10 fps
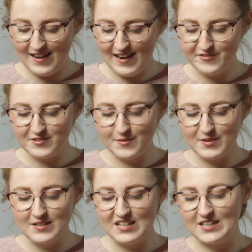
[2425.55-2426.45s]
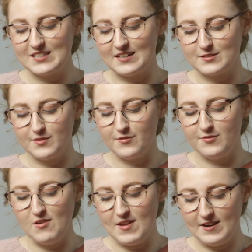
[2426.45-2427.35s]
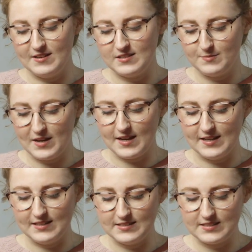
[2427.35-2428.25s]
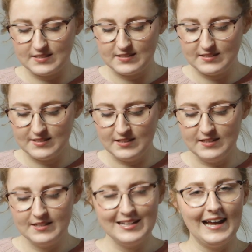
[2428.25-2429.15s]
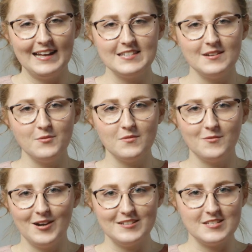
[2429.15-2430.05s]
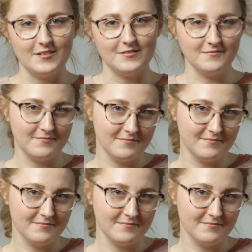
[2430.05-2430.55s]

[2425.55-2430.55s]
only been knitting socks for a few years because I didn't want to.